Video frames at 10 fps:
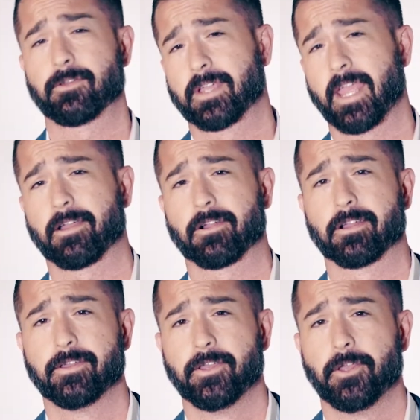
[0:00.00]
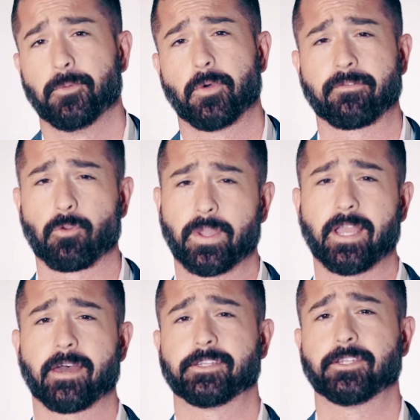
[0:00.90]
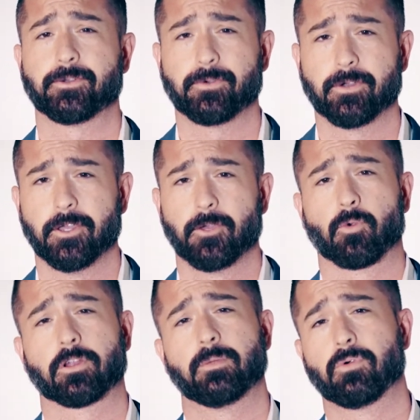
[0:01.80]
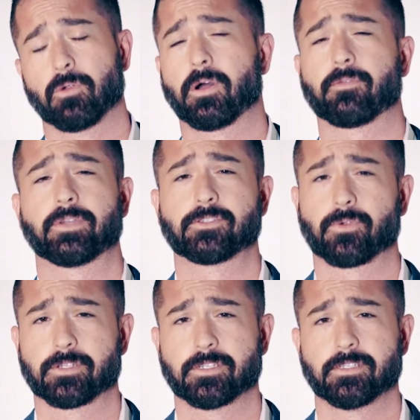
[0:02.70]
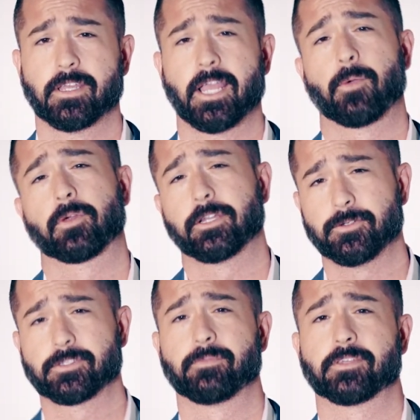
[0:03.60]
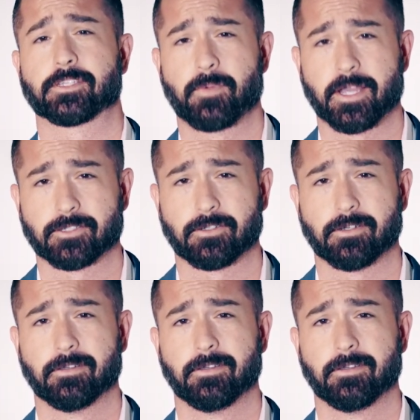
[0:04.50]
I don't care. Whatever we got to do, we're going to pool our resources. We're going to do something special.